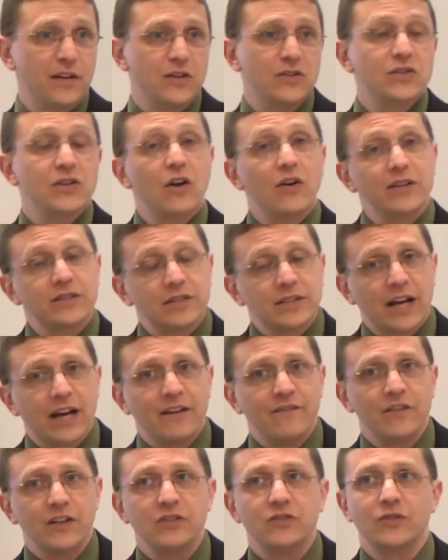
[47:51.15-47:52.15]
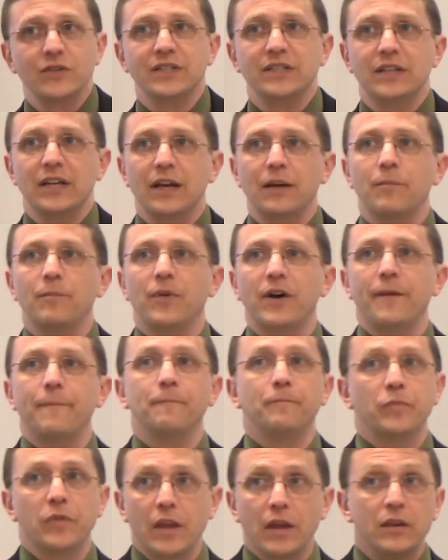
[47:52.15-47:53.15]
So it's kind of interesting,
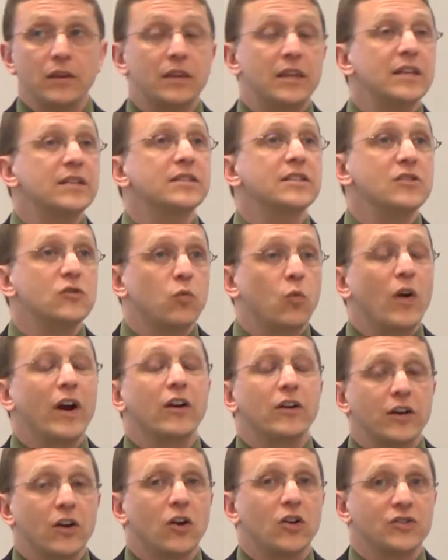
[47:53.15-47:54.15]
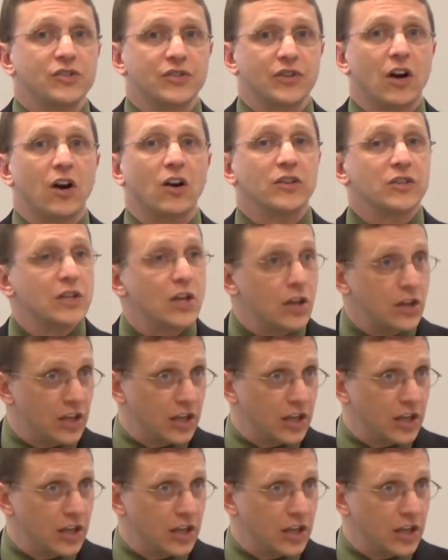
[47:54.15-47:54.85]
but this is where it all starts,